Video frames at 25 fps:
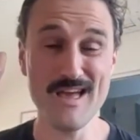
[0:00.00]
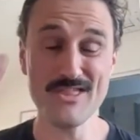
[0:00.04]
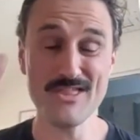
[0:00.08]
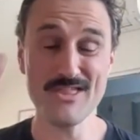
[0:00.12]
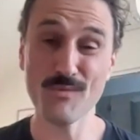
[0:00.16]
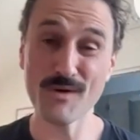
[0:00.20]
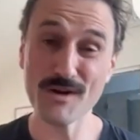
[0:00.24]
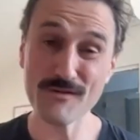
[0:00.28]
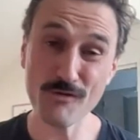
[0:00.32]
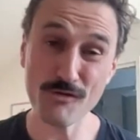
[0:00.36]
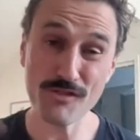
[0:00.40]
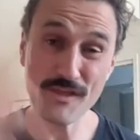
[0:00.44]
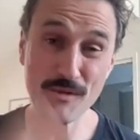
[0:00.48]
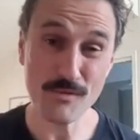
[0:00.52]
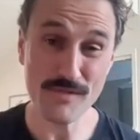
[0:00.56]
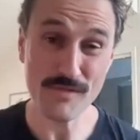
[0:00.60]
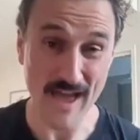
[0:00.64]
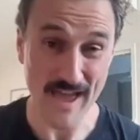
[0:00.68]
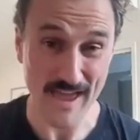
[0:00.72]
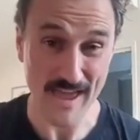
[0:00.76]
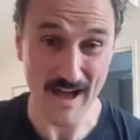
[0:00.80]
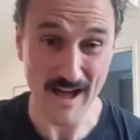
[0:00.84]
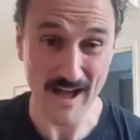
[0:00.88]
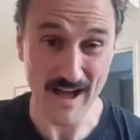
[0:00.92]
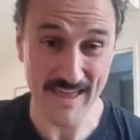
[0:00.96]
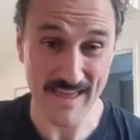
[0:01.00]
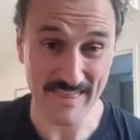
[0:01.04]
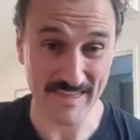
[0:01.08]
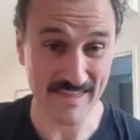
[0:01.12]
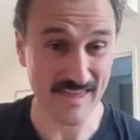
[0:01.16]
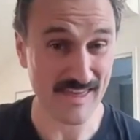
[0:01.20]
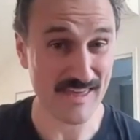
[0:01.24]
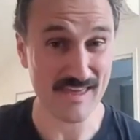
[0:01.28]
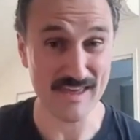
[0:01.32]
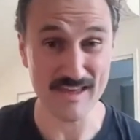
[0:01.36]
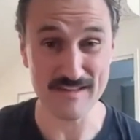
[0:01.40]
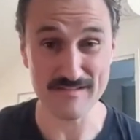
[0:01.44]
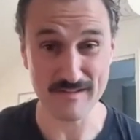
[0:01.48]
The wonderful thing with AI,
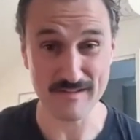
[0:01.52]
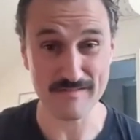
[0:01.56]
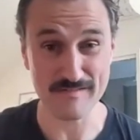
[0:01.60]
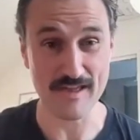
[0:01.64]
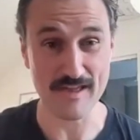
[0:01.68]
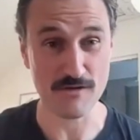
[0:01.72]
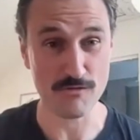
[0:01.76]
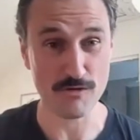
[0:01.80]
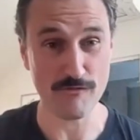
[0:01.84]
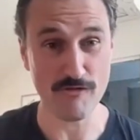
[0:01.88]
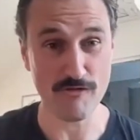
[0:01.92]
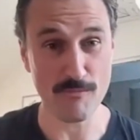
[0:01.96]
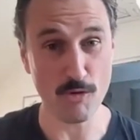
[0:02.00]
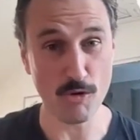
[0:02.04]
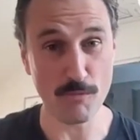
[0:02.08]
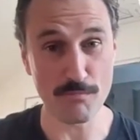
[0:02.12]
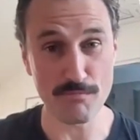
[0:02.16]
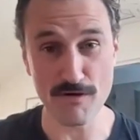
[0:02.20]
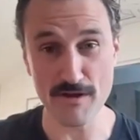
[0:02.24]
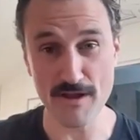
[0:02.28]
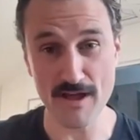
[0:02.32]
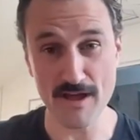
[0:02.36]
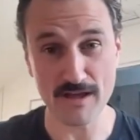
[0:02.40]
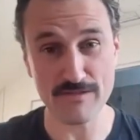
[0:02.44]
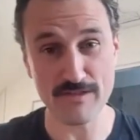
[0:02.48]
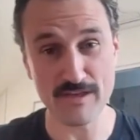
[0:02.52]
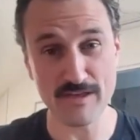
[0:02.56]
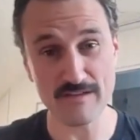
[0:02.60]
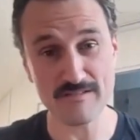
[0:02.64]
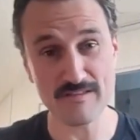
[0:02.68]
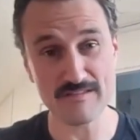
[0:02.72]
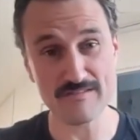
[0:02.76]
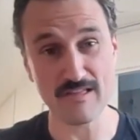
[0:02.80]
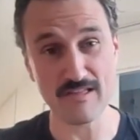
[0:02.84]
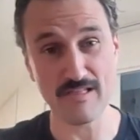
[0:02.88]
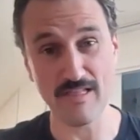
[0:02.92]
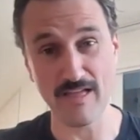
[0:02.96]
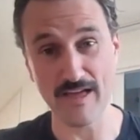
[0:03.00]
like here's a secret from all product things,
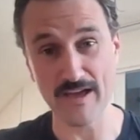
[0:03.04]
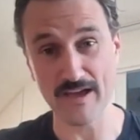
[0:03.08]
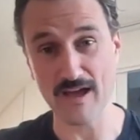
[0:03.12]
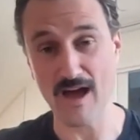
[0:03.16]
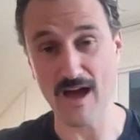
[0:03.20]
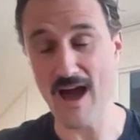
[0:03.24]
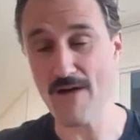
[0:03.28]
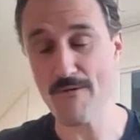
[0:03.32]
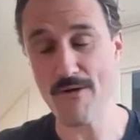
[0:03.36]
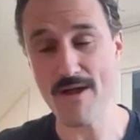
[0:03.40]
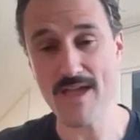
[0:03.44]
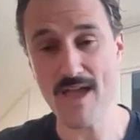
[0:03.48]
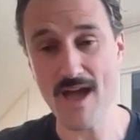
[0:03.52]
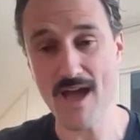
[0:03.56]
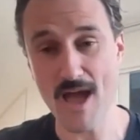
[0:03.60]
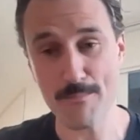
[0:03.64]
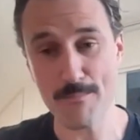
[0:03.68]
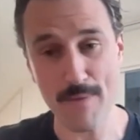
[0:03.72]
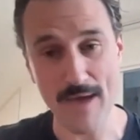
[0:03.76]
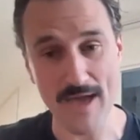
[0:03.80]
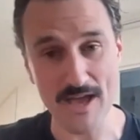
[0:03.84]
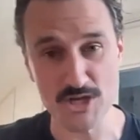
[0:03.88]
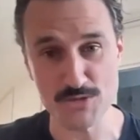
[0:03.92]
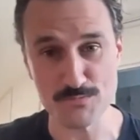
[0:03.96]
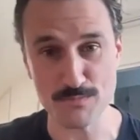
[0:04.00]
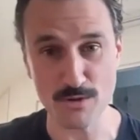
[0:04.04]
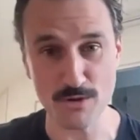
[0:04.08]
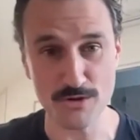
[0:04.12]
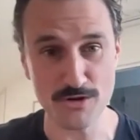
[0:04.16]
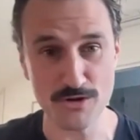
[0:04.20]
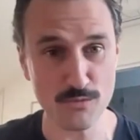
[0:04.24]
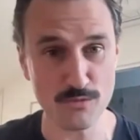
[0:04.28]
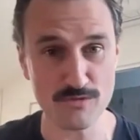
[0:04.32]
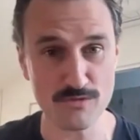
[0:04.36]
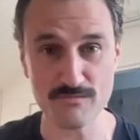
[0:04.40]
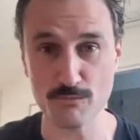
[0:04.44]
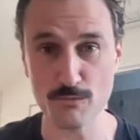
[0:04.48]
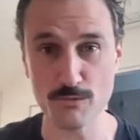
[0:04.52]
is that like our AI page builder
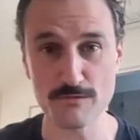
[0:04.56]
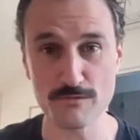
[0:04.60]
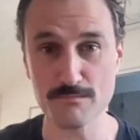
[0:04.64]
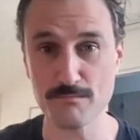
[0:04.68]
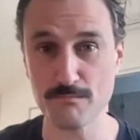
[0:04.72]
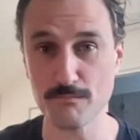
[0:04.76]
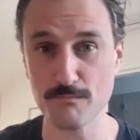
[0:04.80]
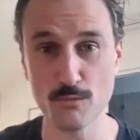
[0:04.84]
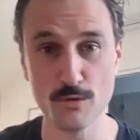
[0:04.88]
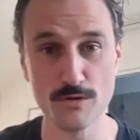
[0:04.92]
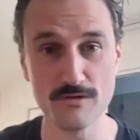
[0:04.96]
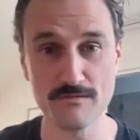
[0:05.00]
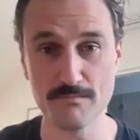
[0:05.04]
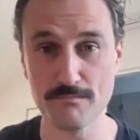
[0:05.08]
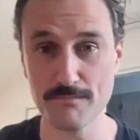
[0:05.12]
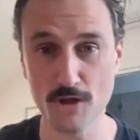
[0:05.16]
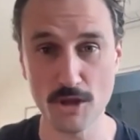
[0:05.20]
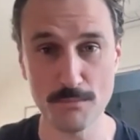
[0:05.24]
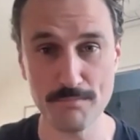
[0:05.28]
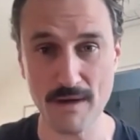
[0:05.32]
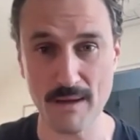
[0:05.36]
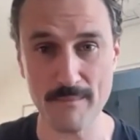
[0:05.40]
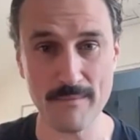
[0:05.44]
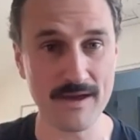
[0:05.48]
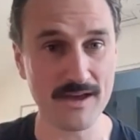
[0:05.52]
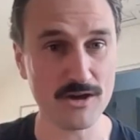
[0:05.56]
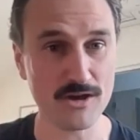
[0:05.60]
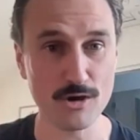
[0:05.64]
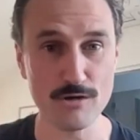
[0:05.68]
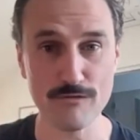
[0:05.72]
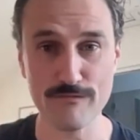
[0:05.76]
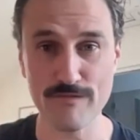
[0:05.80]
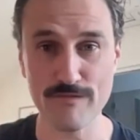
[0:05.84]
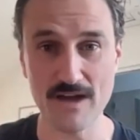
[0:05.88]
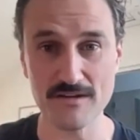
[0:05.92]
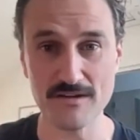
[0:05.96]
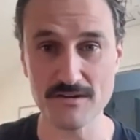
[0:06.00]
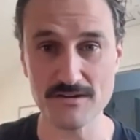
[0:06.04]
was built by my
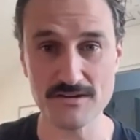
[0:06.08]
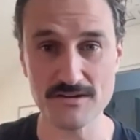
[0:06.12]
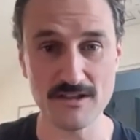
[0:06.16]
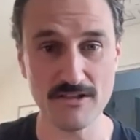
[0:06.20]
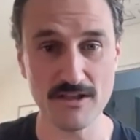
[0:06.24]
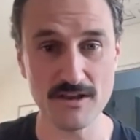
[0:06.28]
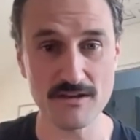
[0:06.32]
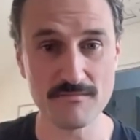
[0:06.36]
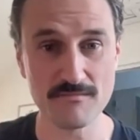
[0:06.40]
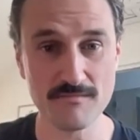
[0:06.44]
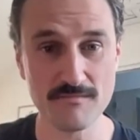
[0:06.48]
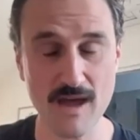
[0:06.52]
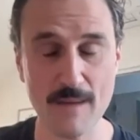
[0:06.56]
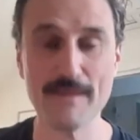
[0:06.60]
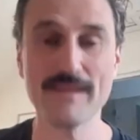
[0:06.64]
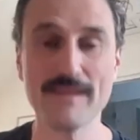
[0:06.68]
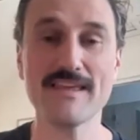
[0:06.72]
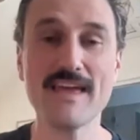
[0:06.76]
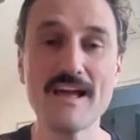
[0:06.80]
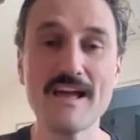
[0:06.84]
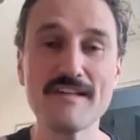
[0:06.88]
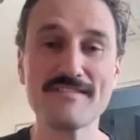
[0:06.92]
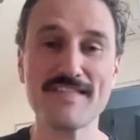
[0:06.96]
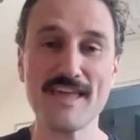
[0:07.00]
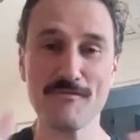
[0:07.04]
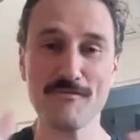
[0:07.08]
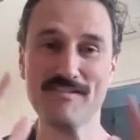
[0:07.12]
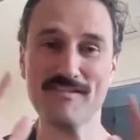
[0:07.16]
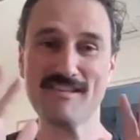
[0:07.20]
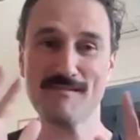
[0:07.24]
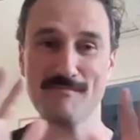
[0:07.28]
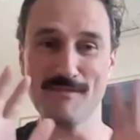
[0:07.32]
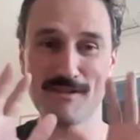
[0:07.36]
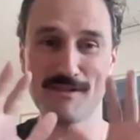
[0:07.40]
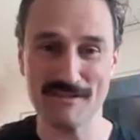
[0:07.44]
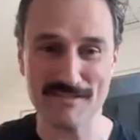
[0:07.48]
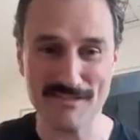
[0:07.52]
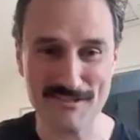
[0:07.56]
co-founder Dylan. I mean, yes, there were
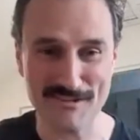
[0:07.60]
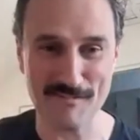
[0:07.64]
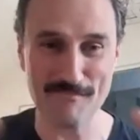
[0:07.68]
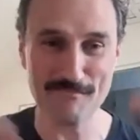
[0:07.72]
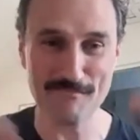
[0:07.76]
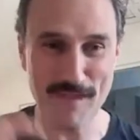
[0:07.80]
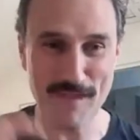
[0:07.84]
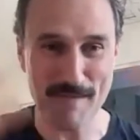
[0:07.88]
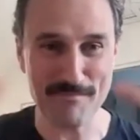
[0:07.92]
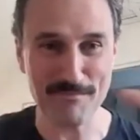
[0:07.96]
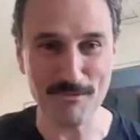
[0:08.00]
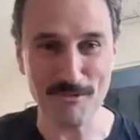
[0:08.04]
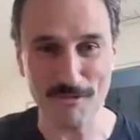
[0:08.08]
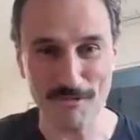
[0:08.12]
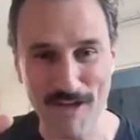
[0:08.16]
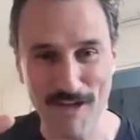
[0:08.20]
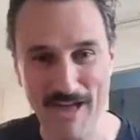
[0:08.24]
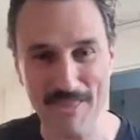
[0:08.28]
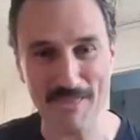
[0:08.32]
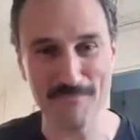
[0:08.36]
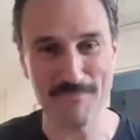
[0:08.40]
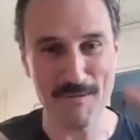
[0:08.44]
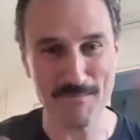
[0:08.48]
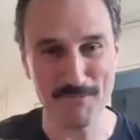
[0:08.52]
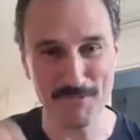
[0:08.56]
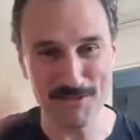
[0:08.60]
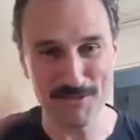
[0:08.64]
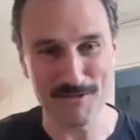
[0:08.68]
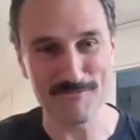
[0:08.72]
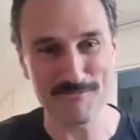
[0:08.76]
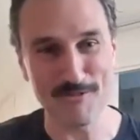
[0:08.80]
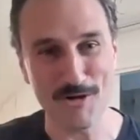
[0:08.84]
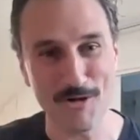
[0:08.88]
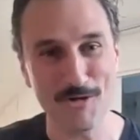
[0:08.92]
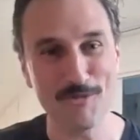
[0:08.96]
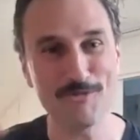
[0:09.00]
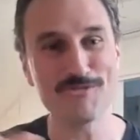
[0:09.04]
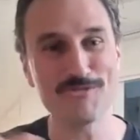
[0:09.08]
some other people
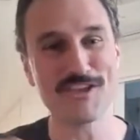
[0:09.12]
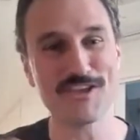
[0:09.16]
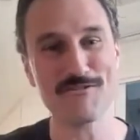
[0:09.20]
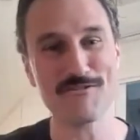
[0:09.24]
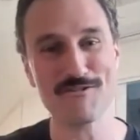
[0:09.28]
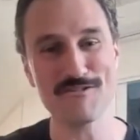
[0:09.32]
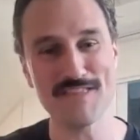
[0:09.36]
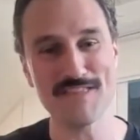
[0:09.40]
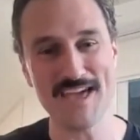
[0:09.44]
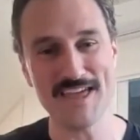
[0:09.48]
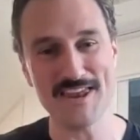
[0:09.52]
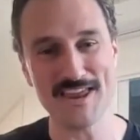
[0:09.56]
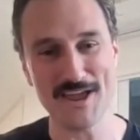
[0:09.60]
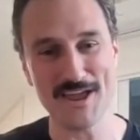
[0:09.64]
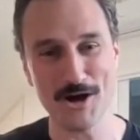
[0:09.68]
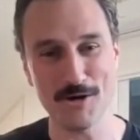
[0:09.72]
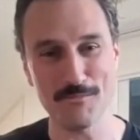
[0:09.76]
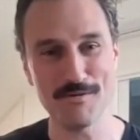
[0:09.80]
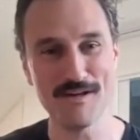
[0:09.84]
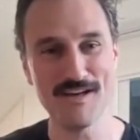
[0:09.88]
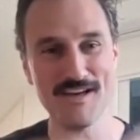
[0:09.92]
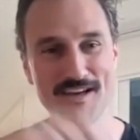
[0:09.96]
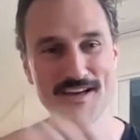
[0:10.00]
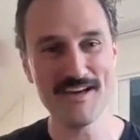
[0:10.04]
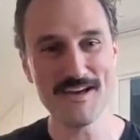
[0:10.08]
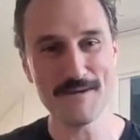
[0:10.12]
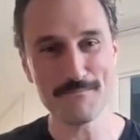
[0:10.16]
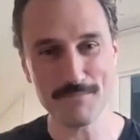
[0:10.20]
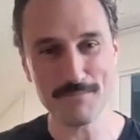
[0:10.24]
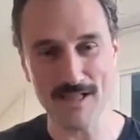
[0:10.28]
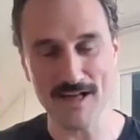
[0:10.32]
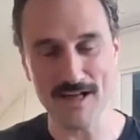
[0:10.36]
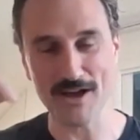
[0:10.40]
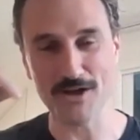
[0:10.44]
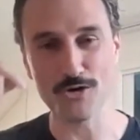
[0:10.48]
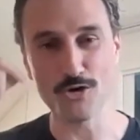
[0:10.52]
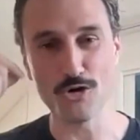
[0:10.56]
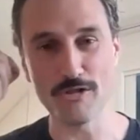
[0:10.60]
involved here and there to help
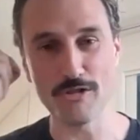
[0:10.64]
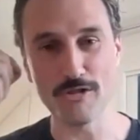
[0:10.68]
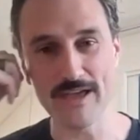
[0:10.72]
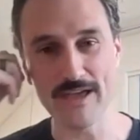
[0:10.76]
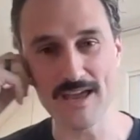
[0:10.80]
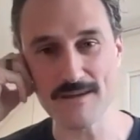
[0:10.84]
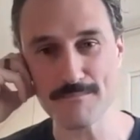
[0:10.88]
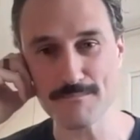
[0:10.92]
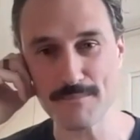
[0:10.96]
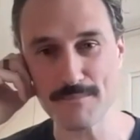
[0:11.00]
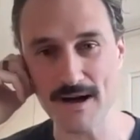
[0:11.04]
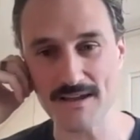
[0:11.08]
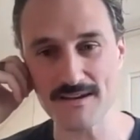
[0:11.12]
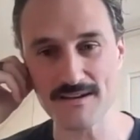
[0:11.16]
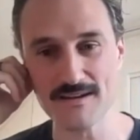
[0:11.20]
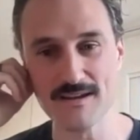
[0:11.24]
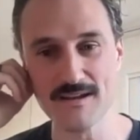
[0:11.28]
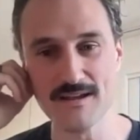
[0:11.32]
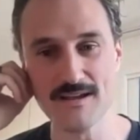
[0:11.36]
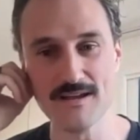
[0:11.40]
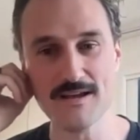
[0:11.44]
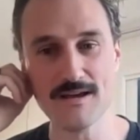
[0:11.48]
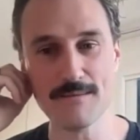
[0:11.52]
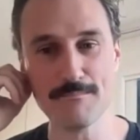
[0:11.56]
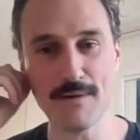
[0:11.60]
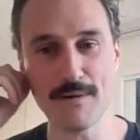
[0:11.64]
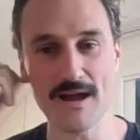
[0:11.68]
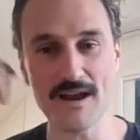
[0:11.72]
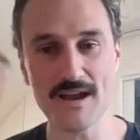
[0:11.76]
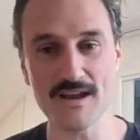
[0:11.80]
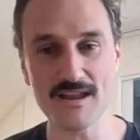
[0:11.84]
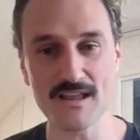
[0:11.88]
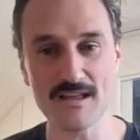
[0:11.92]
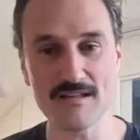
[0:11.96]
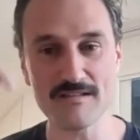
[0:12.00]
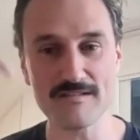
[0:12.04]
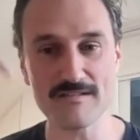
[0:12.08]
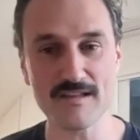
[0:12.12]
plug it all in, but
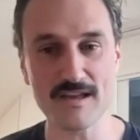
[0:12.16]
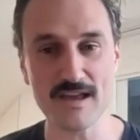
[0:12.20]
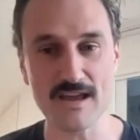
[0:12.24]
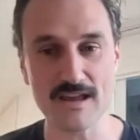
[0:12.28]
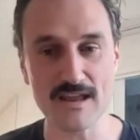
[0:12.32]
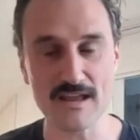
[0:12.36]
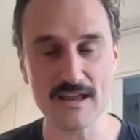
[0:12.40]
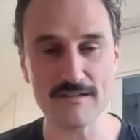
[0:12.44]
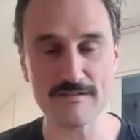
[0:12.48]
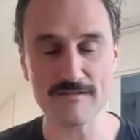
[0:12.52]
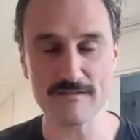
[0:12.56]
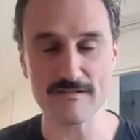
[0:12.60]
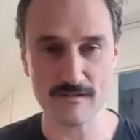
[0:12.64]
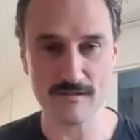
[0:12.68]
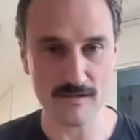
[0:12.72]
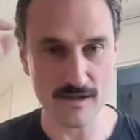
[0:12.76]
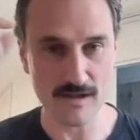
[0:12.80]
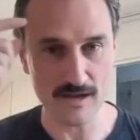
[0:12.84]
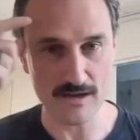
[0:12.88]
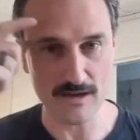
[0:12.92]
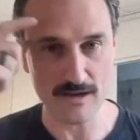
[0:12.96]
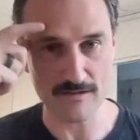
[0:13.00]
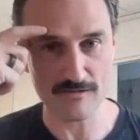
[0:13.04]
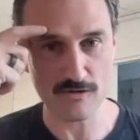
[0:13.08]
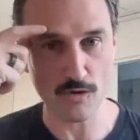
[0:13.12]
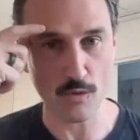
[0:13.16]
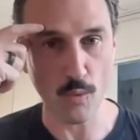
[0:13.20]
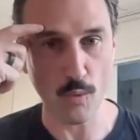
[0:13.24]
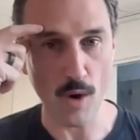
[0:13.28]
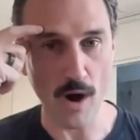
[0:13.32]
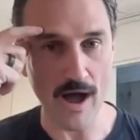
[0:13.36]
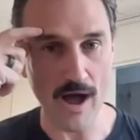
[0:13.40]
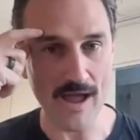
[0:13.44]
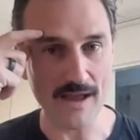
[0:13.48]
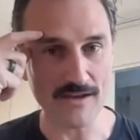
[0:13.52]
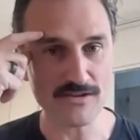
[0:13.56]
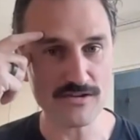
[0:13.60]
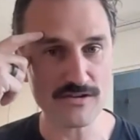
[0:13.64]
it is
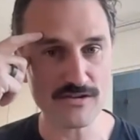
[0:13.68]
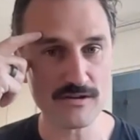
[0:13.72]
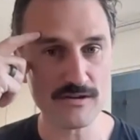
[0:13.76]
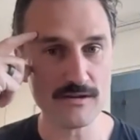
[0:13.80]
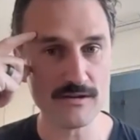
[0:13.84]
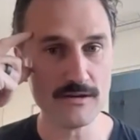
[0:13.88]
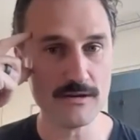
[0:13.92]
quite.